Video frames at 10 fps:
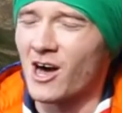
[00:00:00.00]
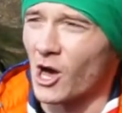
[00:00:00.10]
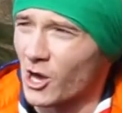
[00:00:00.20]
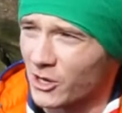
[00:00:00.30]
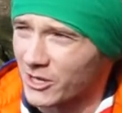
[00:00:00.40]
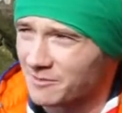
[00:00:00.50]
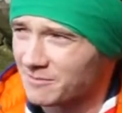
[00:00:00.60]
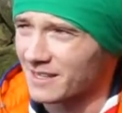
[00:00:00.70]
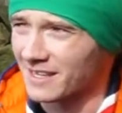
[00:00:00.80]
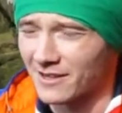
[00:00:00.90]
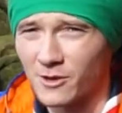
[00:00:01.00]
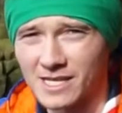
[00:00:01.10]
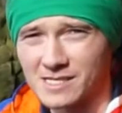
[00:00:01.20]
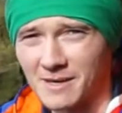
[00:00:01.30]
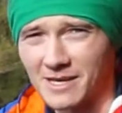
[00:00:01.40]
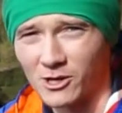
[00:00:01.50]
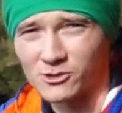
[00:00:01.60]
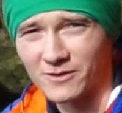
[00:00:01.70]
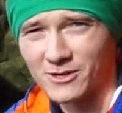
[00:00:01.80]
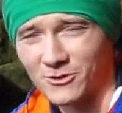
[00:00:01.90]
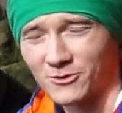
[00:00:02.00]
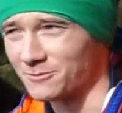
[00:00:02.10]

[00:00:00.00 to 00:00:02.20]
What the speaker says: Anna. I know that's a bit controversial.